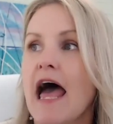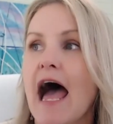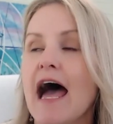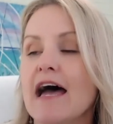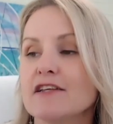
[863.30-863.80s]

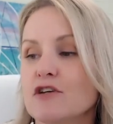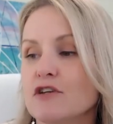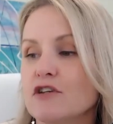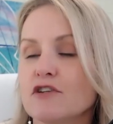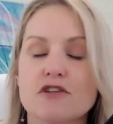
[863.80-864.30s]
and
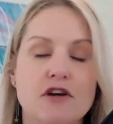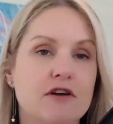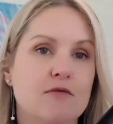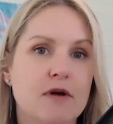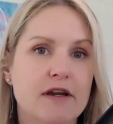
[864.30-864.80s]
you
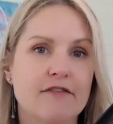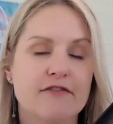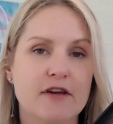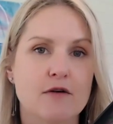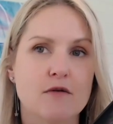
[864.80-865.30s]
don't want to
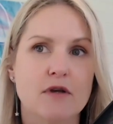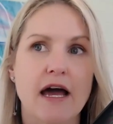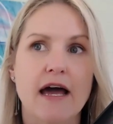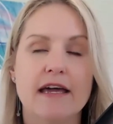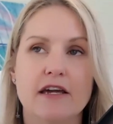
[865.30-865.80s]
feel
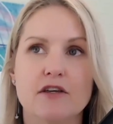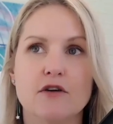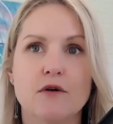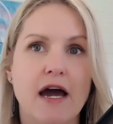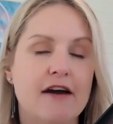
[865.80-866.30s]
like
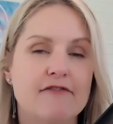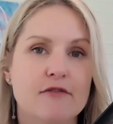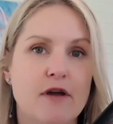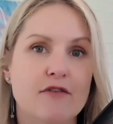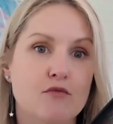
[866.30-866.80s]
you are
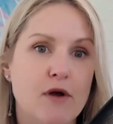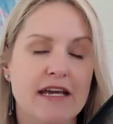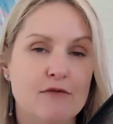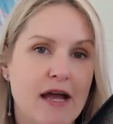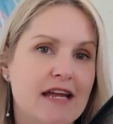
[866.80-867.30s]
forever
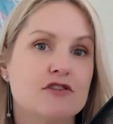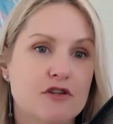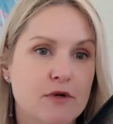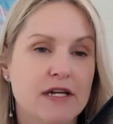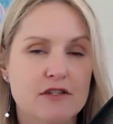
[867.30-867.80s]
running around
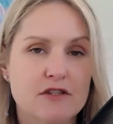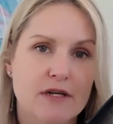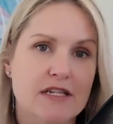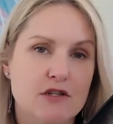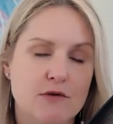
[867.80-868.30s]
doing,
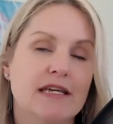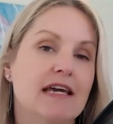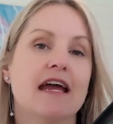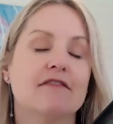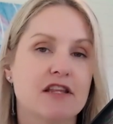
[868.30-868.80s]
doing, doing
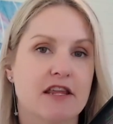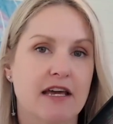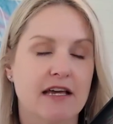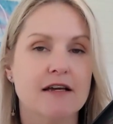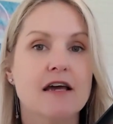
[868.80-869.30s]

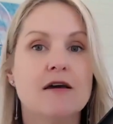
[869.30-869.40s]
everything,